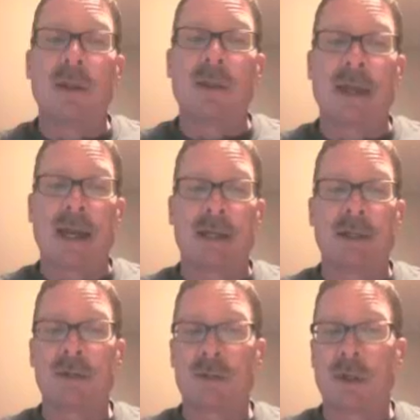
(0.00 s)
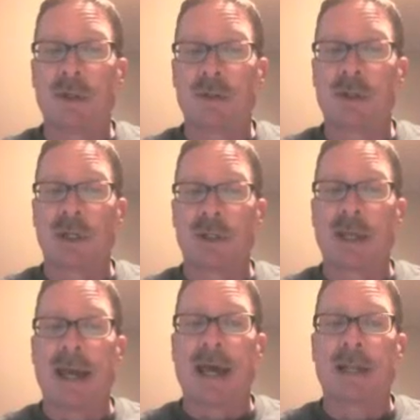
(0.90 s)
that is just
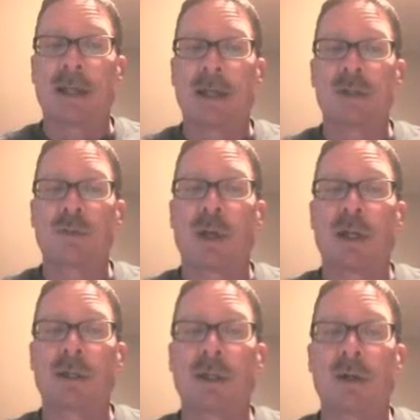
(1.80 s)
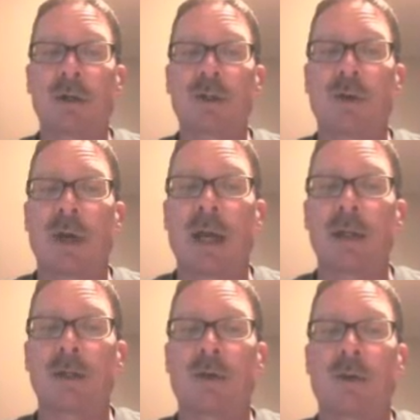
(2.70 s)
that swelling there, and so
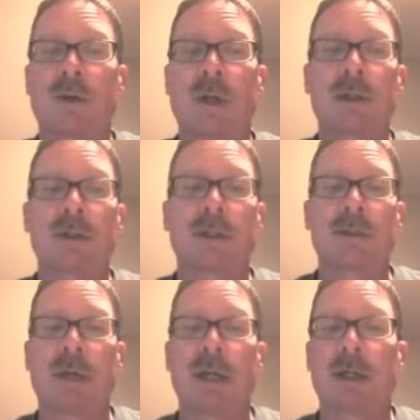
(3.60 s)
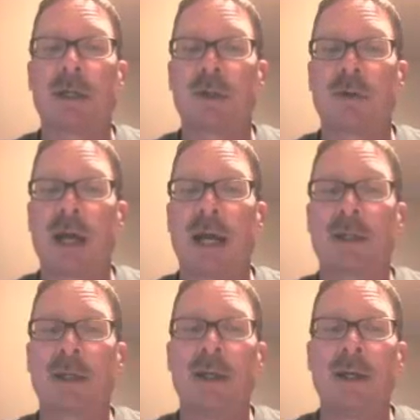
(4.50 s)
as your lungs expand and
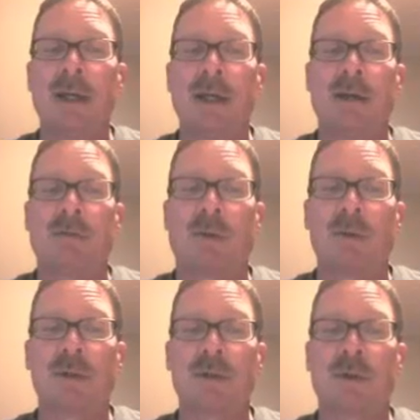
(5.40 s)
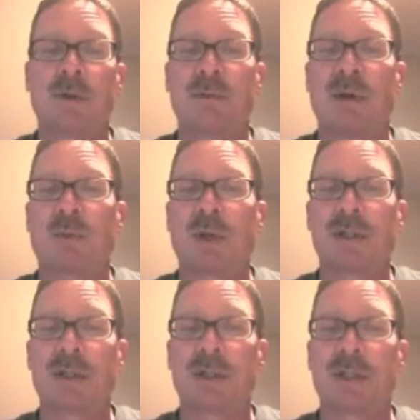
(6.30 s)
contract, it forces those
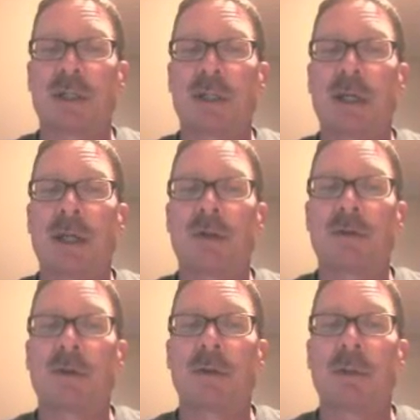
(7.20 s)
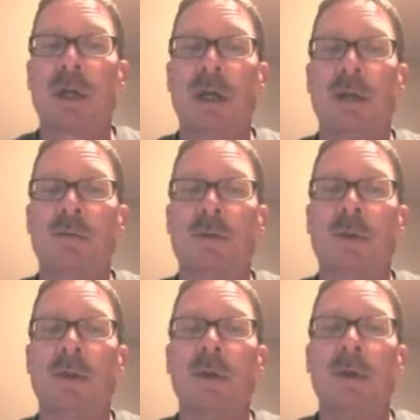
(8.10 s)
membranes to stick together. It's very painful.
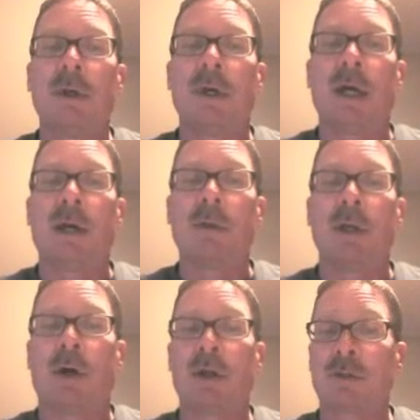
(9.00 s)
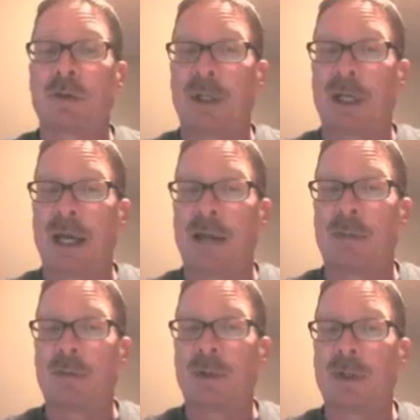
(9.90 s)
It also can
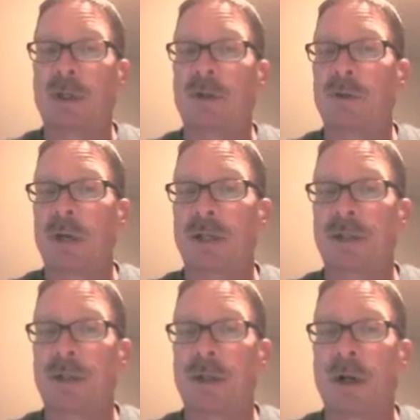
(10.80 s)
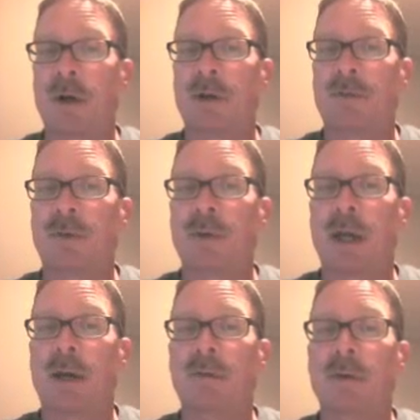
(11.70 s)
happen with the contraction of the heart if you
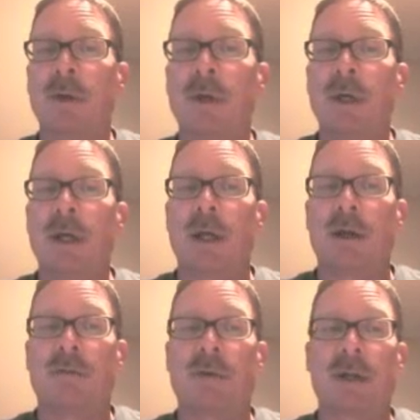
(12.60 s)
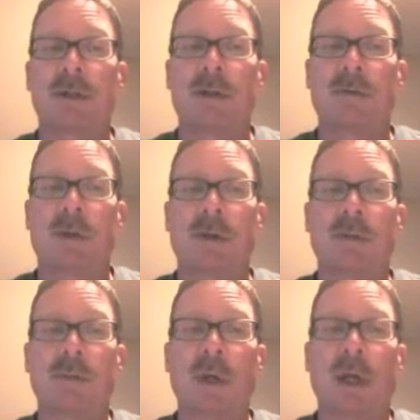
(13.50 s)
have an infection of the